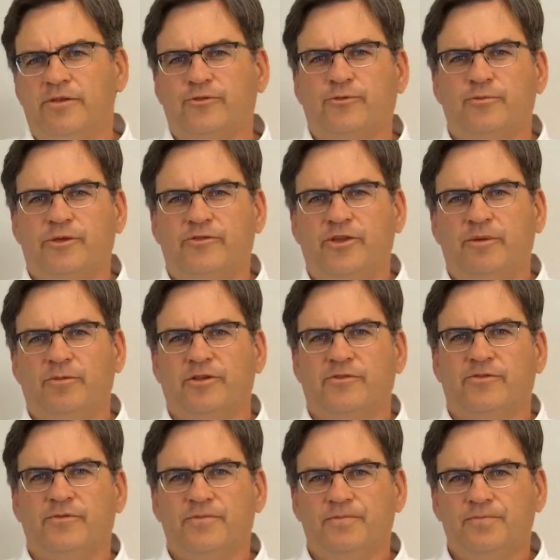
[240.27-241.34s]
this will be
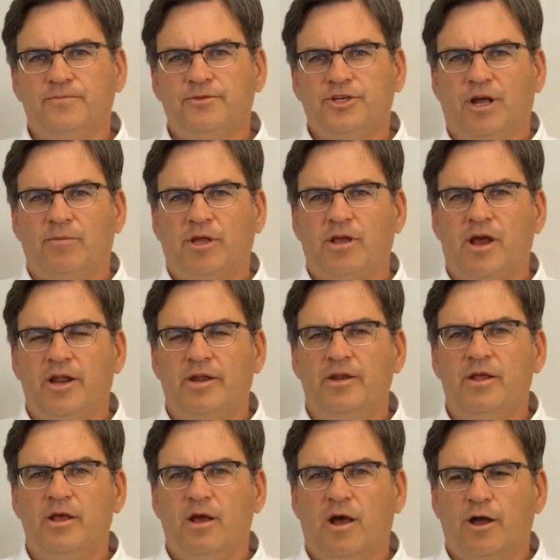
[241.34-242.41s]
seamless. John
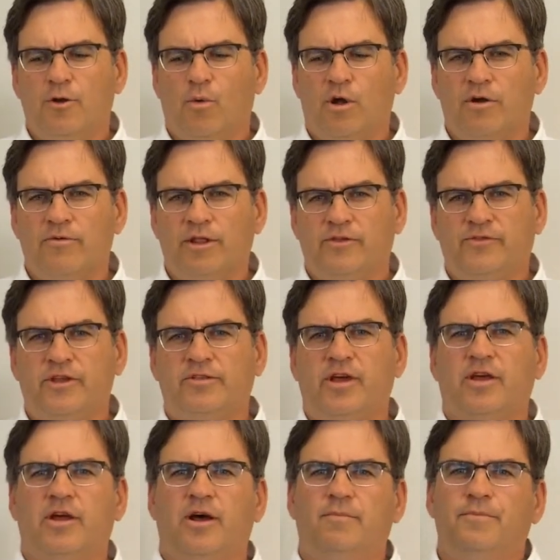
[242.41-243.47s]
McConaghy,
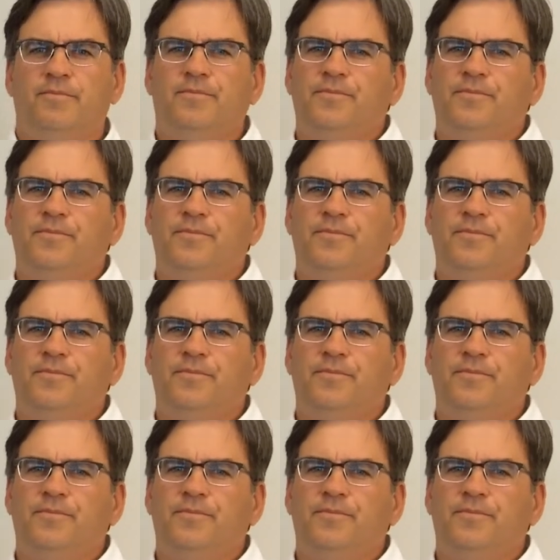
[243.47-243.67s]
UnderwaterRealEstate.com.